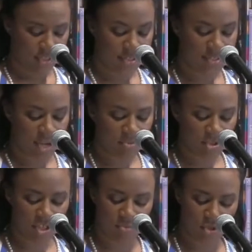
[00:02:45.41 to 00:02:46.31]

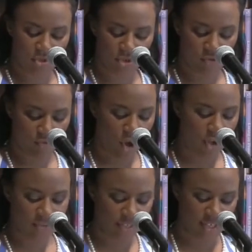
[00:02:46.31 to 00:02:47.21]
Deception and betrayal
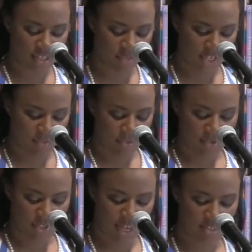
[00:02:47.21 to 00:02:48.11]
rock the Kingdom
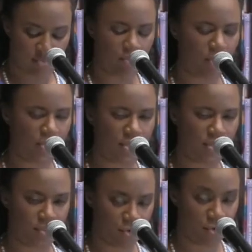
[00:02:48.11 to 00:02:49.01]
Keepers as the
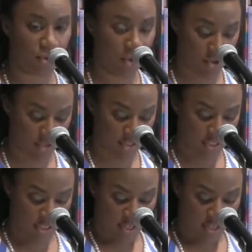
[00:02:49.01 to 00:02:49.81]
merciless group called